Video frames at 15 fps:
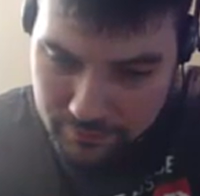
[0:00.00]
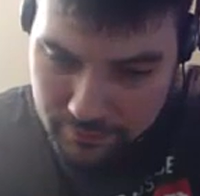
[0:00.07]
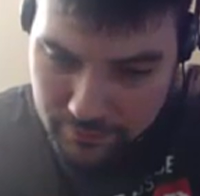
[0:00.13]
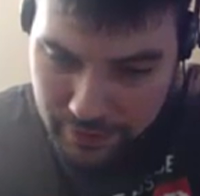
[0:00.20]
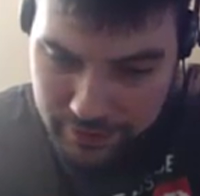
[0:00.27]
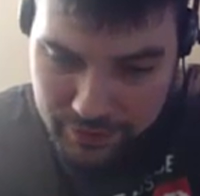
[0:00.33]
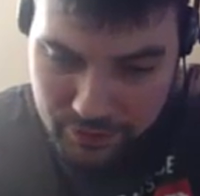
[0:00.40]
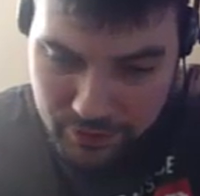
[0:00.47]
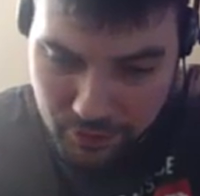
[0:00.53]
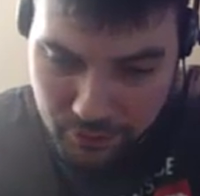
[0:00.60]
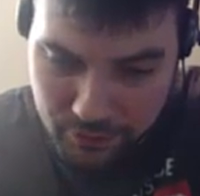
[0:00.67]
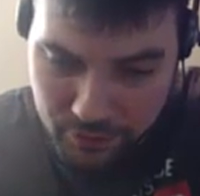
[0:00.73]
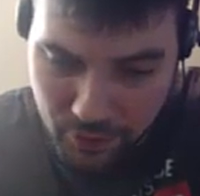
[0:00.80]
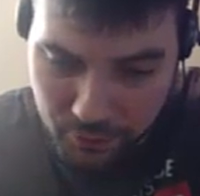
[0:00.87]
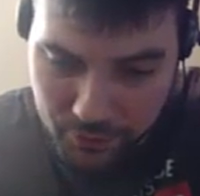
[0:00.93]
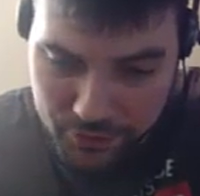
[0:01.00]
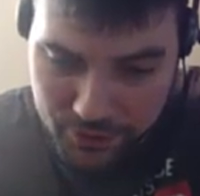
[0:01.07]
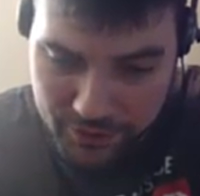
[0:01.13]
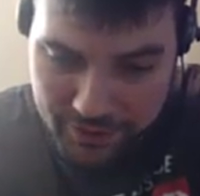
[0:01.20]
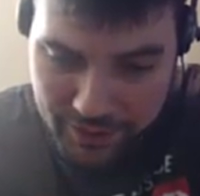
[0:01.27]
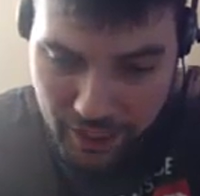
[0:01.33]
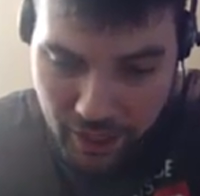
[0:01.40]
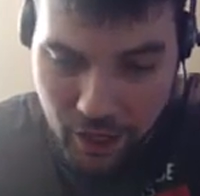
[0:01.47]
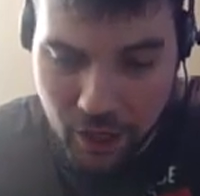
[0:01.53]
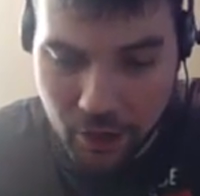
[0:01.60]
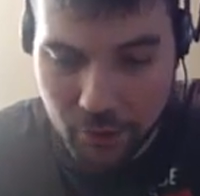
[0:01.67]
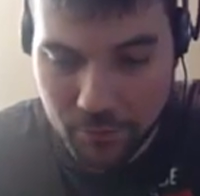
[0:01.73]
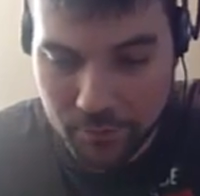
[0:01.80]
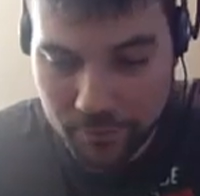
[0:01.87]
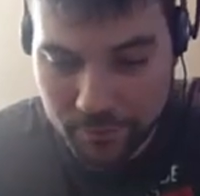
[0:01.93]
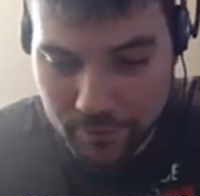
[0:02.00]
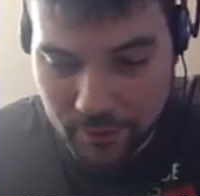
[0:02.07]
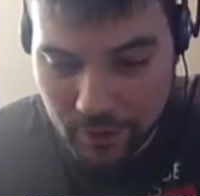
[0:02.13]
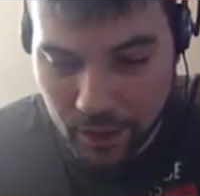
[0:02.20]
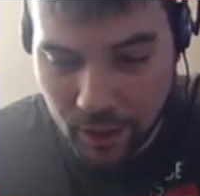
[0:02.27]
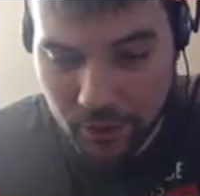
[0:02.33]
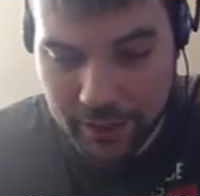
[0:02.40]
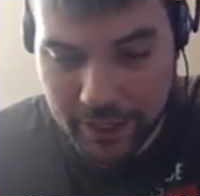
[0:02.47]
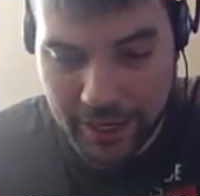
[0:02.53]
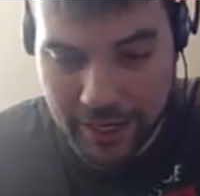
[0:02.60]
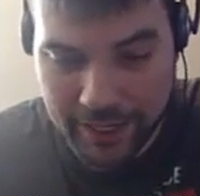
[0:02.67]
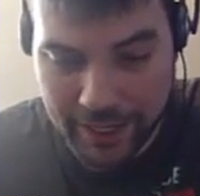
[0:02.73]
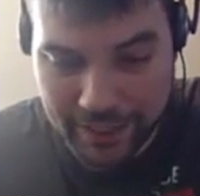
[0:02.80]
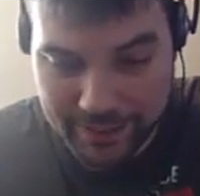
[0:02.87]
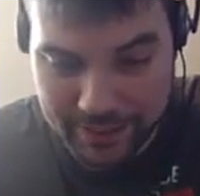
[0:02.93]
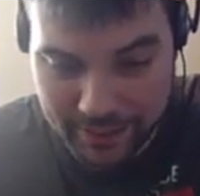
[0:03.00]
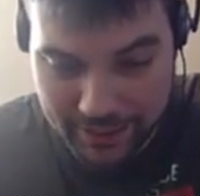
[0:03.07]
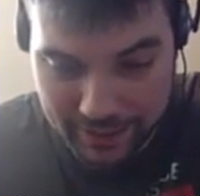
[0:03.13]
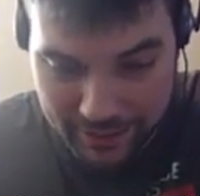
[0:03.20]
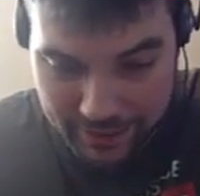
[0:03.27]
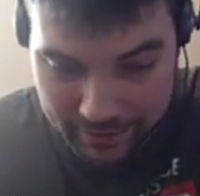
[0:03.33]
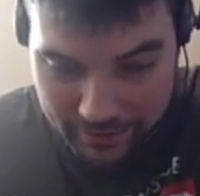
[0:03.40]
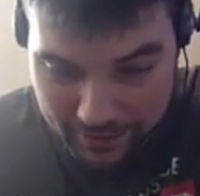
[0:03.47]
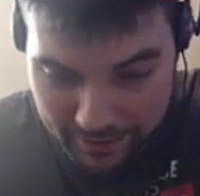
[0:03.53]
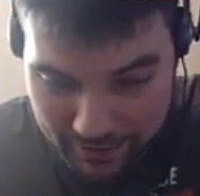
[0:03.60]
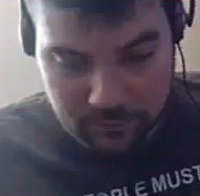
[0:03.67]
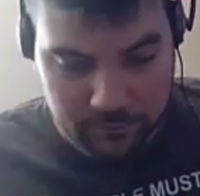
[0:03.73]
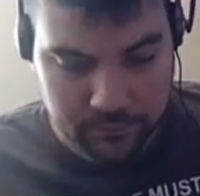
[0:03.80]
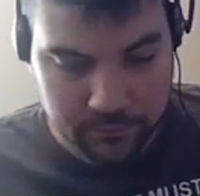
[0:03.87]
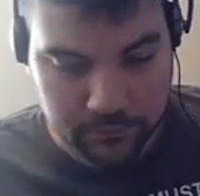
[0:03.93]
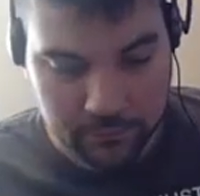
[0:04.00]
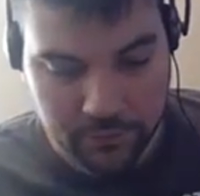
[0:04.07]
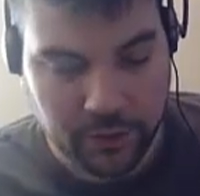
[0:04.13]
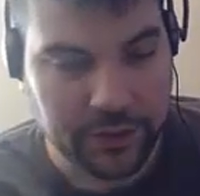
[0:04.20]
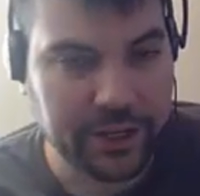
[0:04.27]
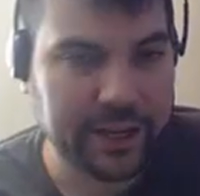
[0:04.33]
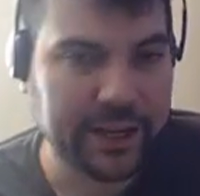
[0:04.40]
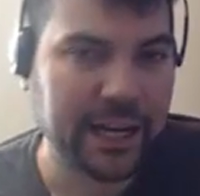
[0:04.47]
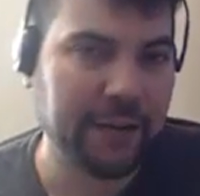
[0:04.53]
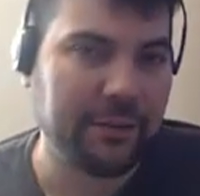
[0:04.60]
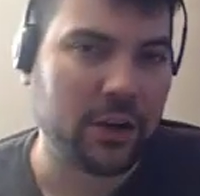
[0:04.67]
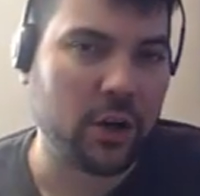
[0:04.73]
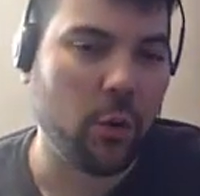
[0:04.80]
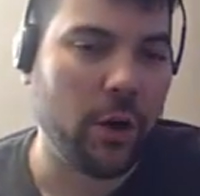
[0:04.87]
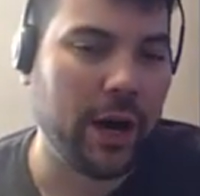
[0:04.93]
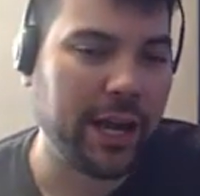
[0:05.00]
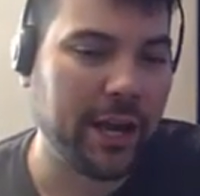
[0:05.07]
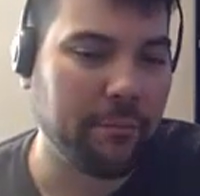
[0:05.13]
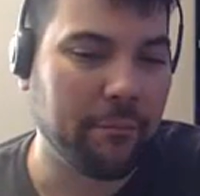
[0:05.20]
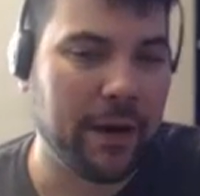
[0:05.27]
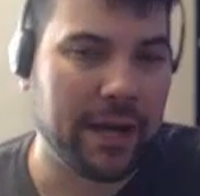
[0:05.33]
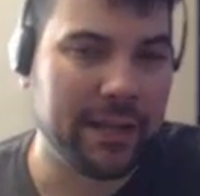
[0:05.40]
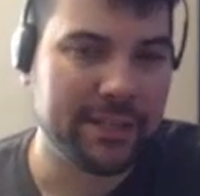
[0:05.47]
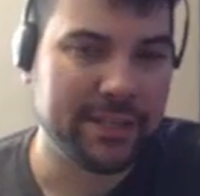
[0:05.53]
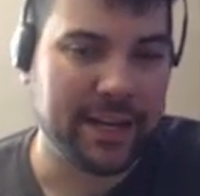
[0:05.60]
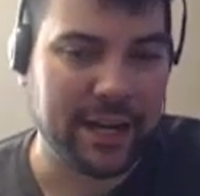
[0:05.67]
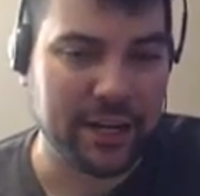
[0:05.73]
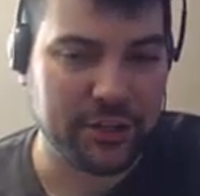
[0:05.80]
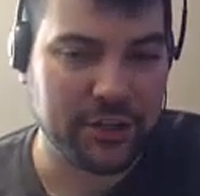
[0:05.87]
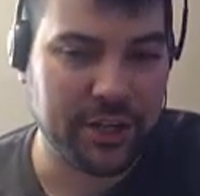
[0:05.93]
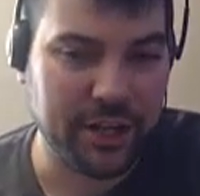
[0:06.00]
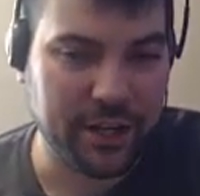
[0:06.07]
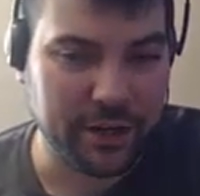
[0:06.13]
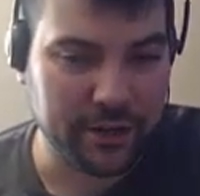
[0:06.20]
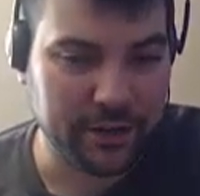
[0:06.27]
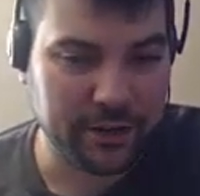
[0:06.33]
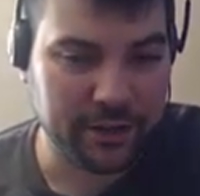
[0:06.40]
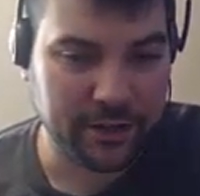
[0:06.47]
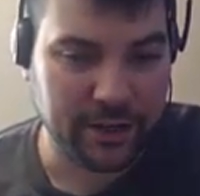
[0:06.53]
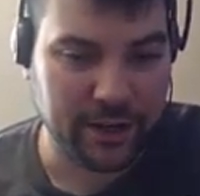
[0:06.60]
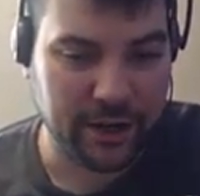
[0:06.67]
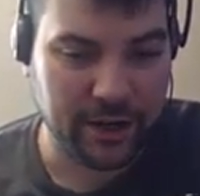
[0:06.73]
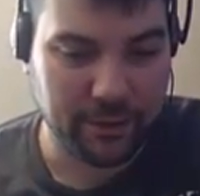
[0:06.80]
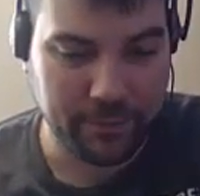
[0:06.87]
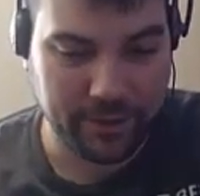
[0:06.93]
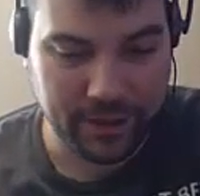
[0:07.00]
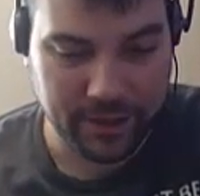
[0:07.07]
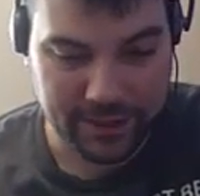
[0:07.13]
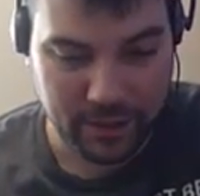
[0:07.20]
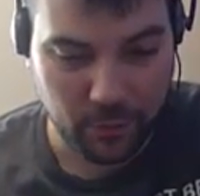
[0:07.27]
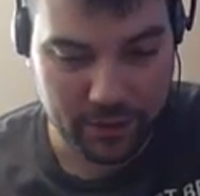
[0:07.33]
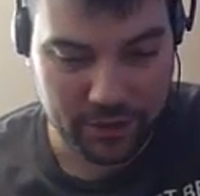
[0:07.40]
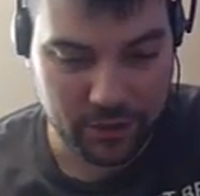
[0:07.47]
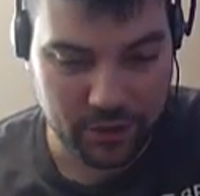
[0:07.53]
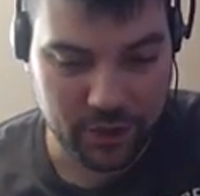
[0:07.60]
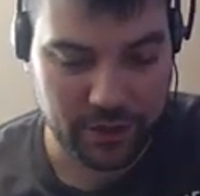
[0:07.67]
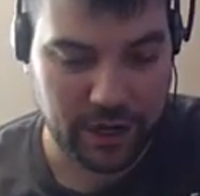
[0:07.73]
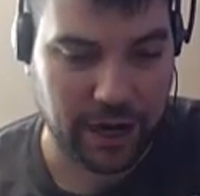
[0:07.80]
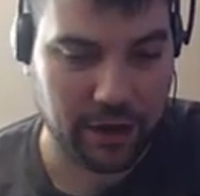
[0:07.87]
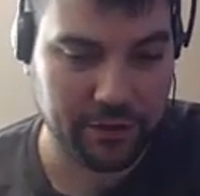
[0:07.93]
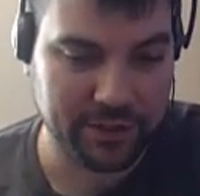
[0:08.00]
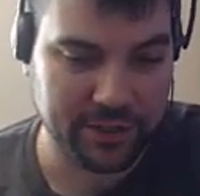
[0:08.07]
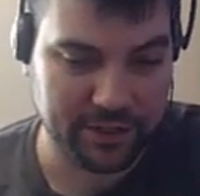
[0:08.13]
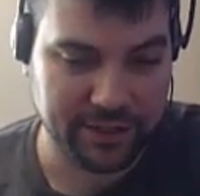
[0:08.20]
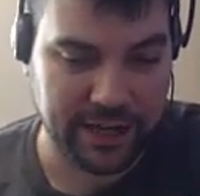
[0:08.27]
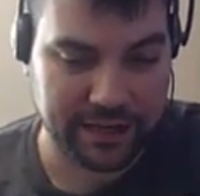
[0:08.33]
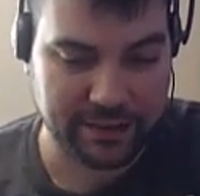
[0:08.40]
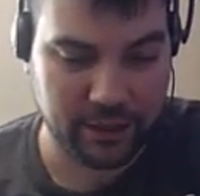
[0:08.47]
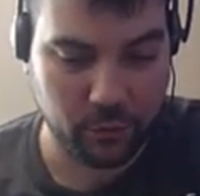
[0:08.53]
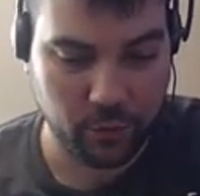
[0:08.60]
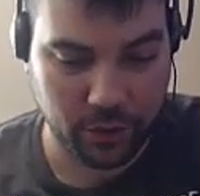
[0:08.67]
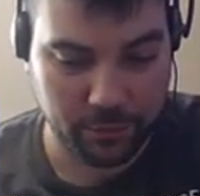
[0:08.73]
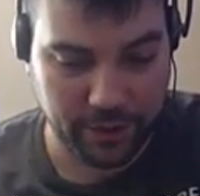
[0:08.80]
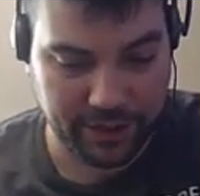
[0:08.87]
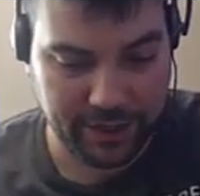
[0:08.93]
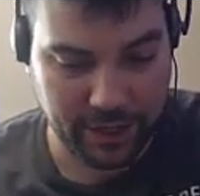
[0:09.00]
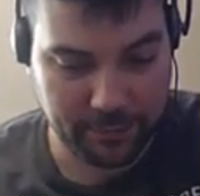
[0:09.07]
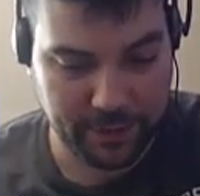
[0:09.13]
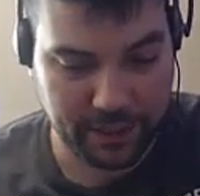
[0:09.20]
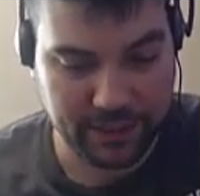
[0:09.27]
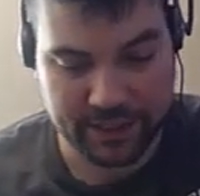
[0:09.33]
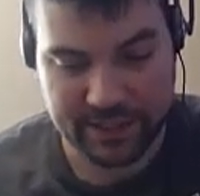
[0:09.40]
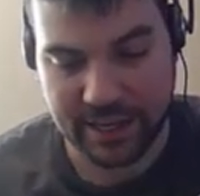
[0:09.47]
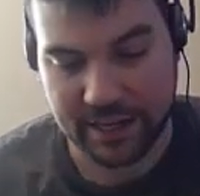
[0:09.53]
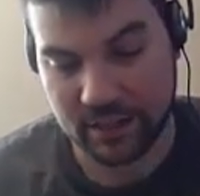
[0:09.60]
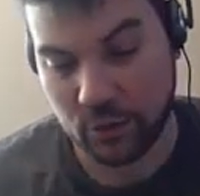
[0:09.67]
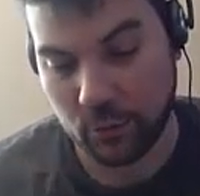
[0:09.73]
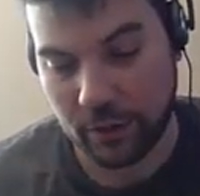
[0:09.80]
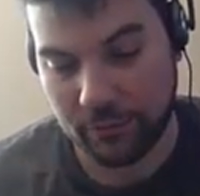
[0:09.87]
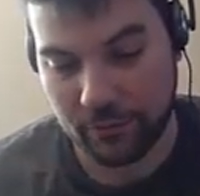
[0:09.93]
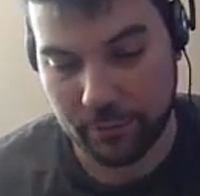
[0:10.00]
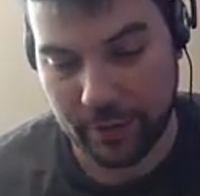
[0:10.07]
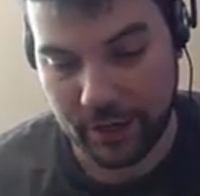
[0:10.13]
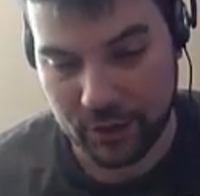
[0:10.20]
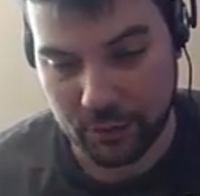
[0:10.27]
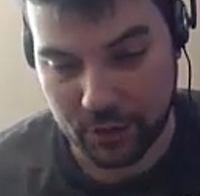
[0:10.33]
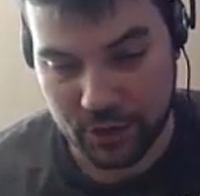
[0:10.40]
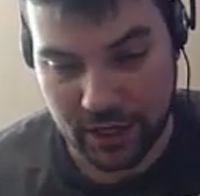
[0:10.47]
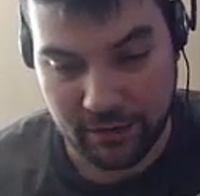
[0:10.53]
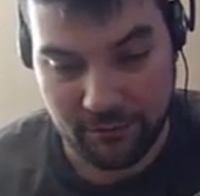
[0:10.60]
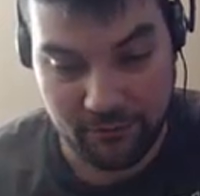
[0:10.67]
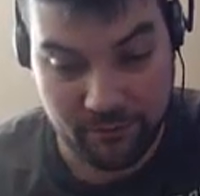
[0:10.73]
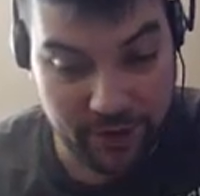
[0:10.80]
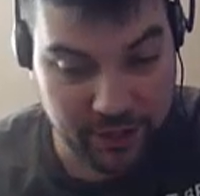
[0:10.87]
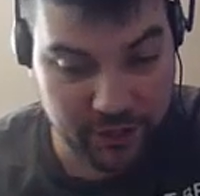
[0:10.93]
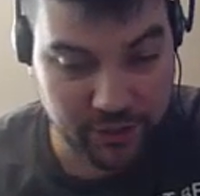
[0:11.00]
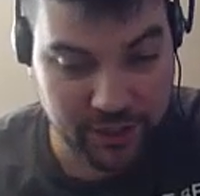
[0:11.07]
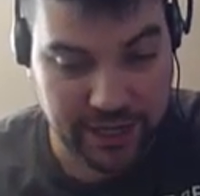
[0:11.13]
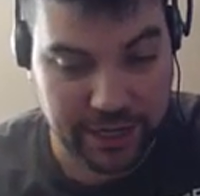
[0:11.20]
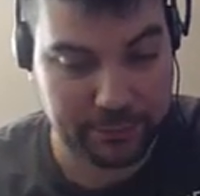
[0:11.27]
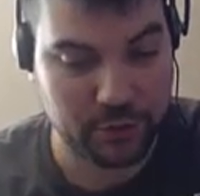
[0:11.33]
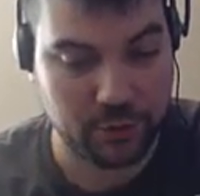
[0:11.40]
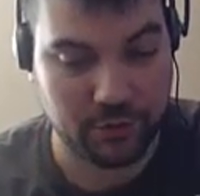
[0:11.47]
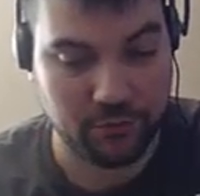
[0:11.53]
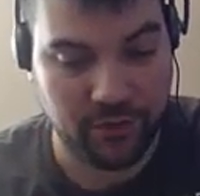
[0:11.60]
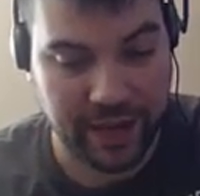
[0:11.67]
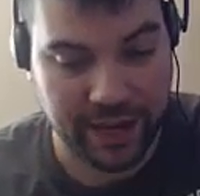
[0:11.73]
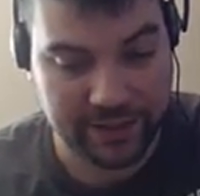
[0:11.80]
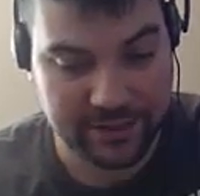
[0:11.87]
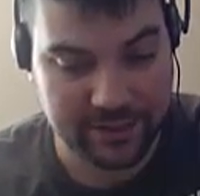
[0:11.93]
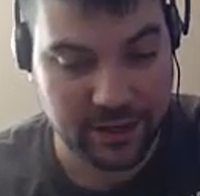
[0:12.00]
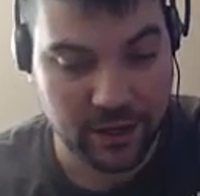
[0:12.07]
I don't know what just, oh, okay, I did get it. So I did kind of a quiet montage here because I wasn't sure how this exactly worked, but I kept hitting the technical reformation, which I eventually got up to advanced,